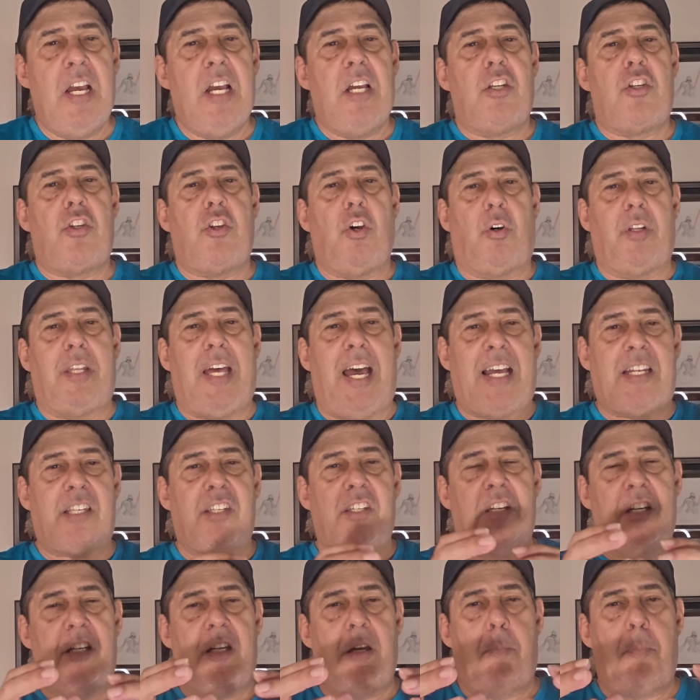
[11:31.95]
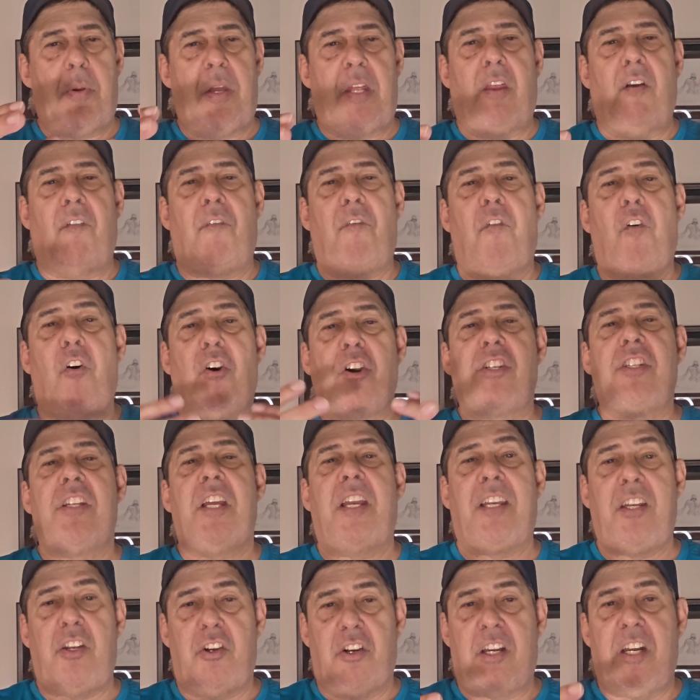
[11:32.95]
So that's going to be the first
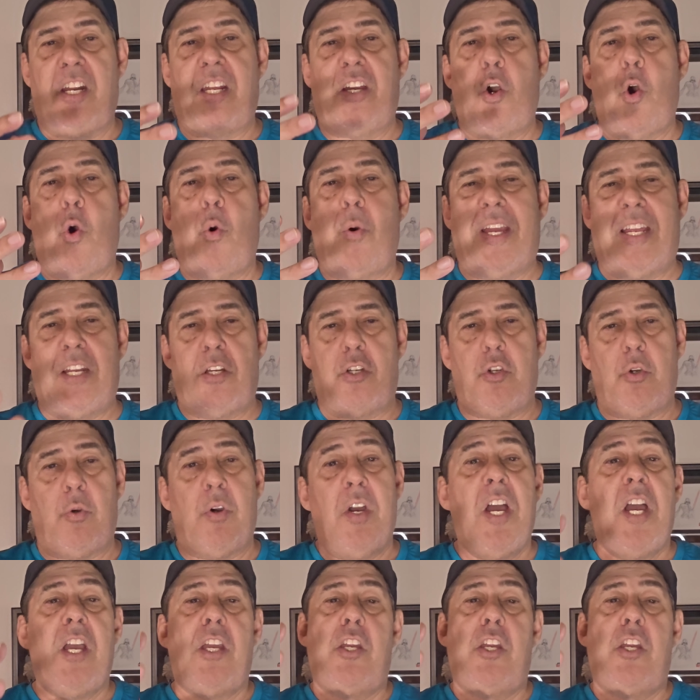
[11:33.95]
thing you're going to go into.